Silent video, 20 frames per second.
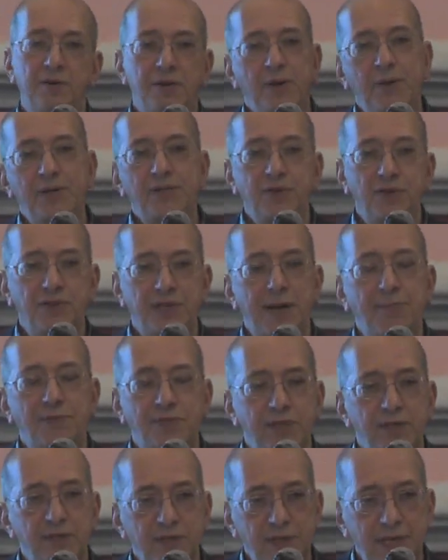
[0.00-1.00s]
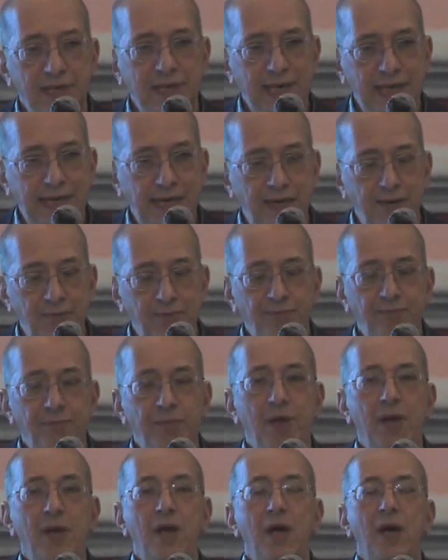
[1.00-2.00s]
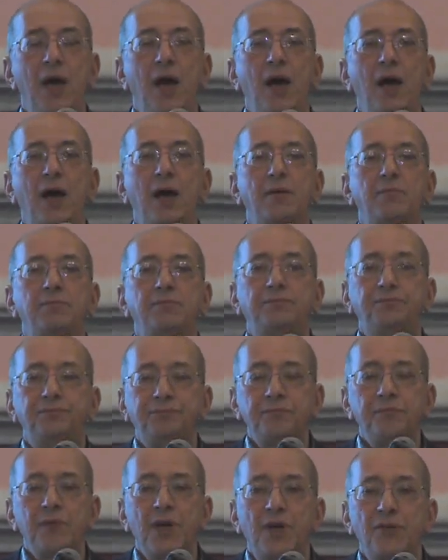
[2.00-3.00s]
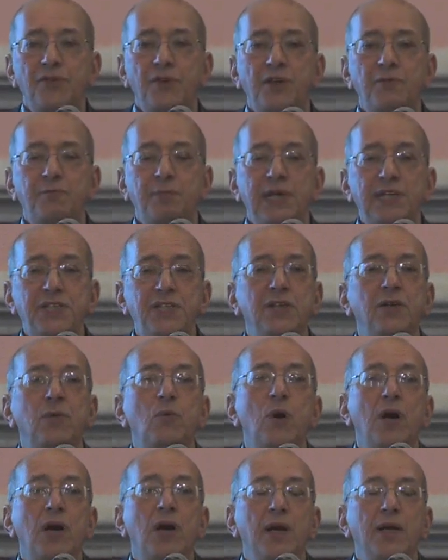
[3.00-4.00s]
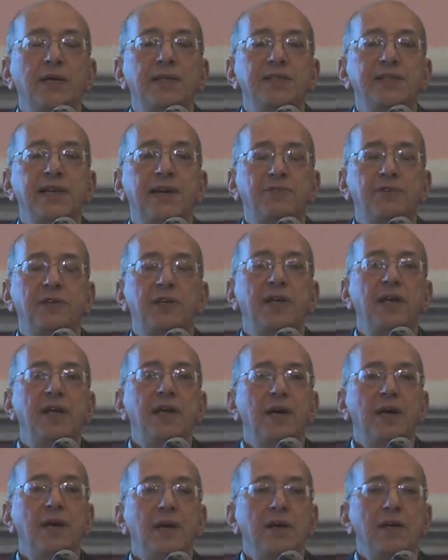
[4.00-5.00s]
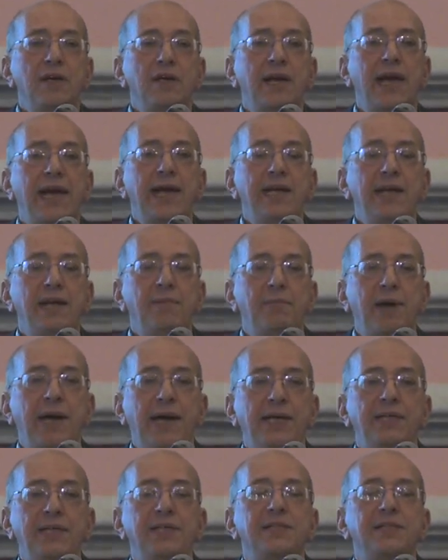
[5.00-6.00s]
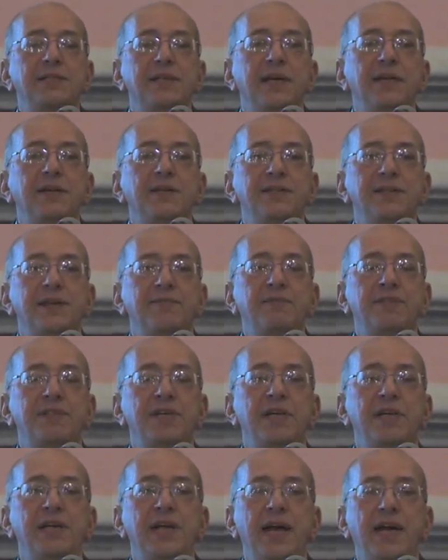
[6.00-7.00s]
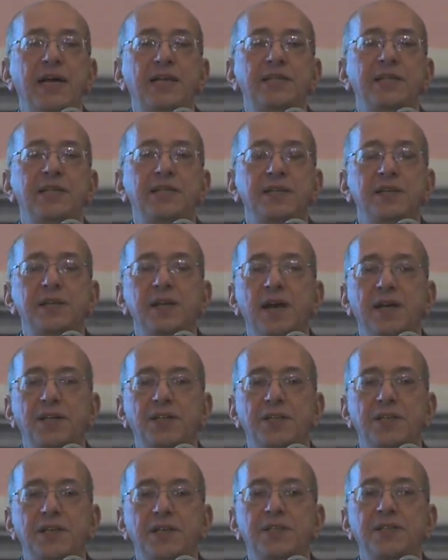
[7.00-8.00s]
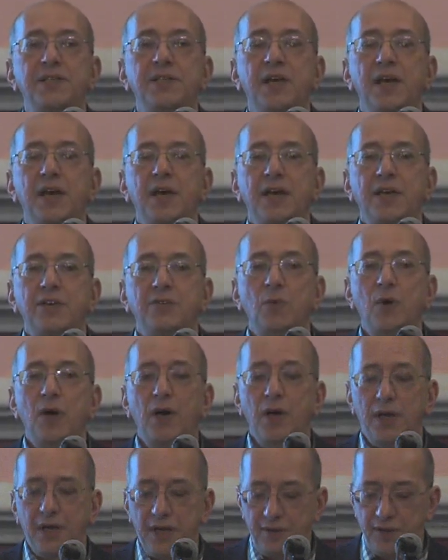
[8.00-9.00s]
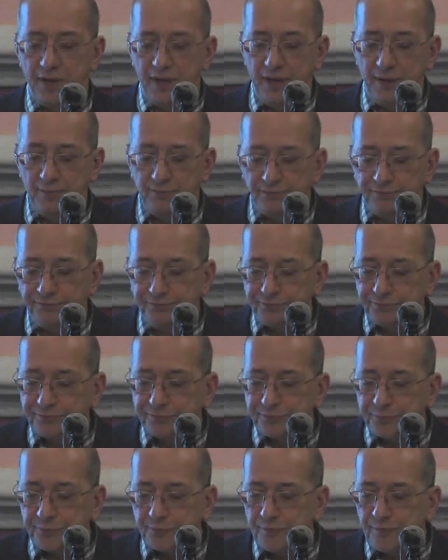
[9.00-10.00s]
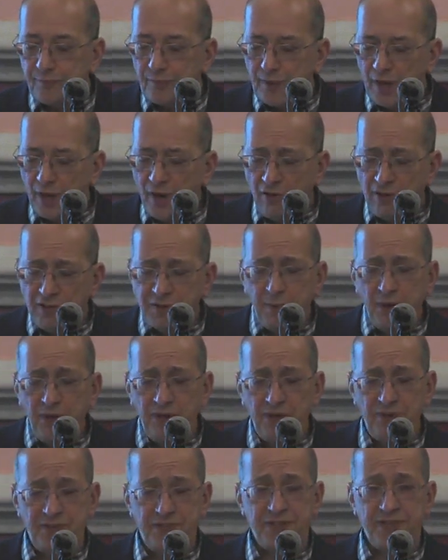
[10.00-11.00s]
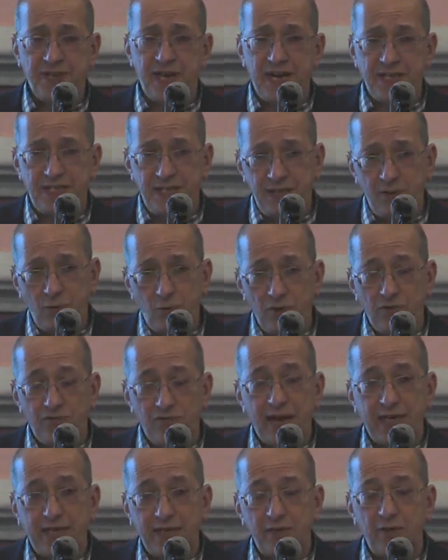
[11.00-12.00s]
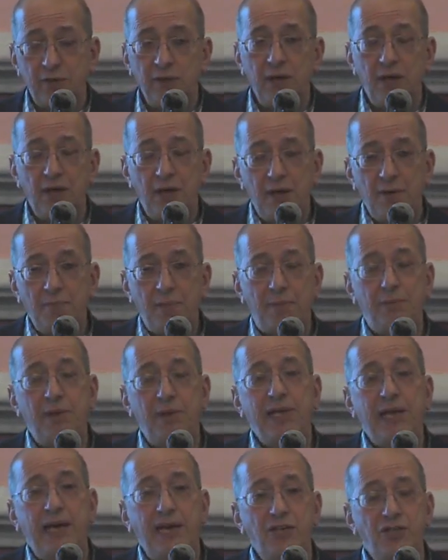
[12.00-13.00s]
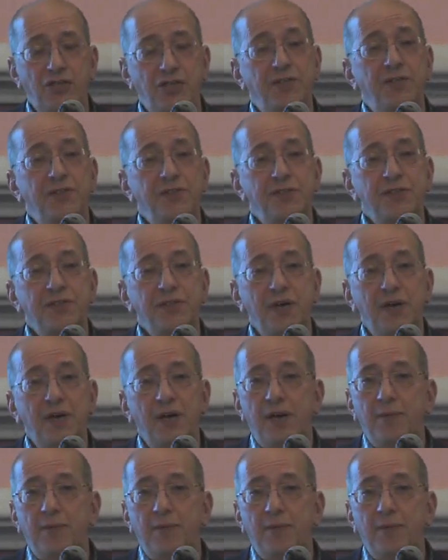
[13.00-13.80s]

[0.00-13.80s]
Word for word: although it's not absolutely clear. Um, so his political work is definitely gaining pace in the 1780s and 90s. His work in the Corresponding Society and all the radical publications,